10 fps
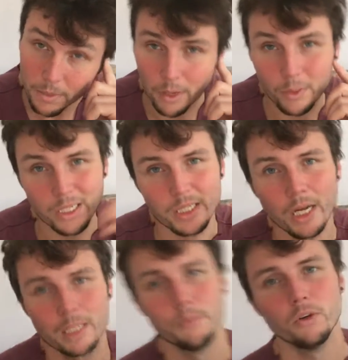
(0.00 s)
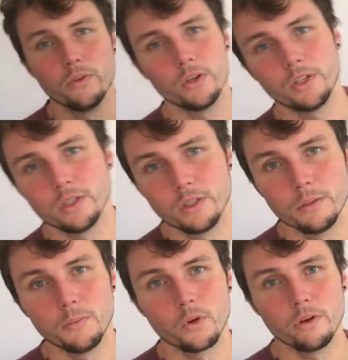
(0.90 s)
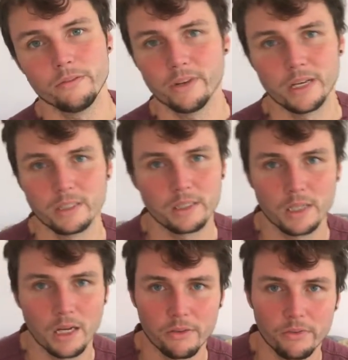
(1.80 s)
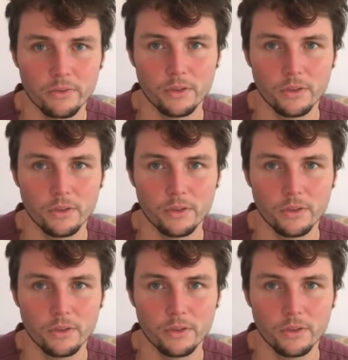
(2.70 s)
Yeah, when you start to move on to the more advanced stuff,